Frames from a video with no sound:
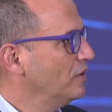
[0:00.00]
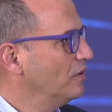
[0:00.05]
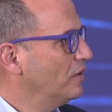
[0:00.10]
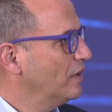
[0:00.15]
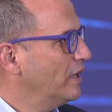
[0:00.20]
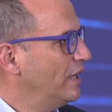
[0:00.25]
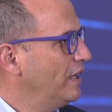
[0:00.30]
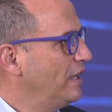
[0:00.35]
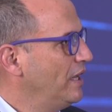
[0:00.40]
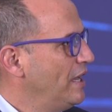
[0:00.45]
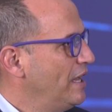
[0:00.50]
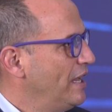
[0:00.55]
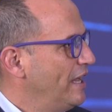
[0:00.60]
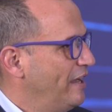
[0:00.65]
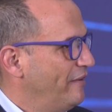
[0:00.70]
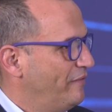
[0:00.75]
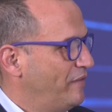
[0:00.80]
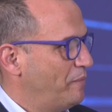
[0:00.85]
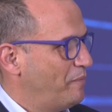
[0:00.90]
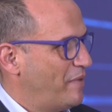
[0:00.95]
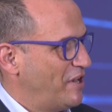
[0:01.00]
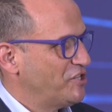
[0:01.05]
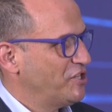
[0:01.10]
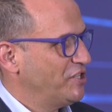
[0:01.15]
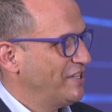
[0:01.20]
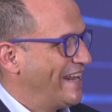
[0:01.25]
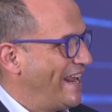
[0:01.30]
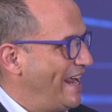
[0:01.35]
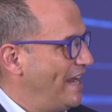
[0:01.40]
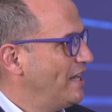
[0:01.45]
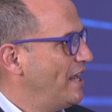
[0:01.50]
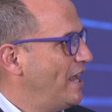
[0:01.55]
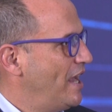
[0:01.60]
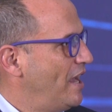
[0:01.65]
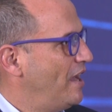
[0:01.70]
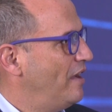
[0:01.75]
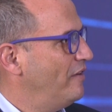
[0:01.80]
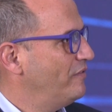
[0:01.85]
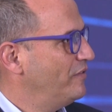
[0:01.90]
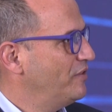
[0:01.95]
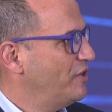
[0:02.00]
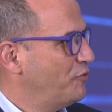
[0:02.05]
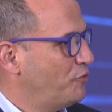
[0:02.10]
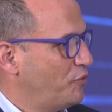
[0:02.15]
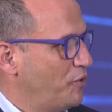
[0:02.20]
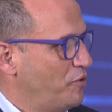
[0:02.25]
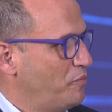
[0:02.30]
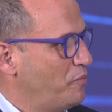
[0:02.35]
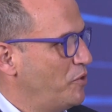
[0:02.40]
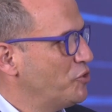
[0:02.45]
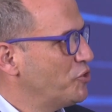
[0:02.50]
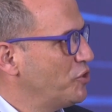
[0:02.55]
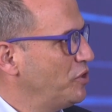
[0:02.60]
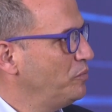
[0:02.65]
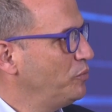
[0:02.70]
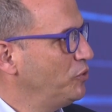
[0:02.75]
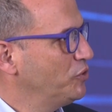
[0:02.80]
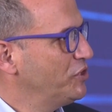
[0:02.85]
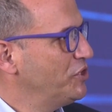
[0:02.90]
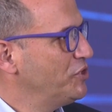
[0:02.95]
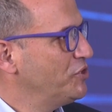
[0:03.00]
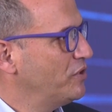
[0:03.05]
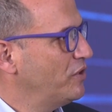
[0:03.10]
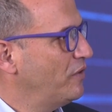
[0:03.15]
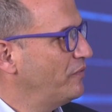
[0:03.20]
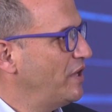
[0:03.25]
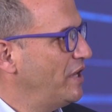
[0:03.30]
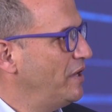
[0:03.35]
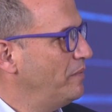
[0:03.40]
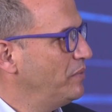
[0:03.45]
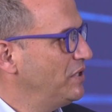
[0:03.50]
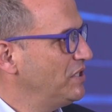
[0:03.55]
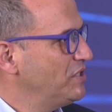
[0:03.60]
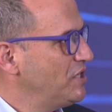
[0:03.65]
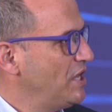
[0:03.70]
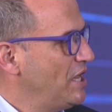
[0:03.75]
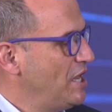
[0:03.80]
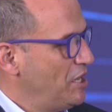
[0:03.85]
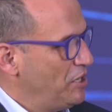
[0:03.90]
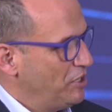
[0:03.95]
Okay, if the patient can have the three-dimensional position of the implants,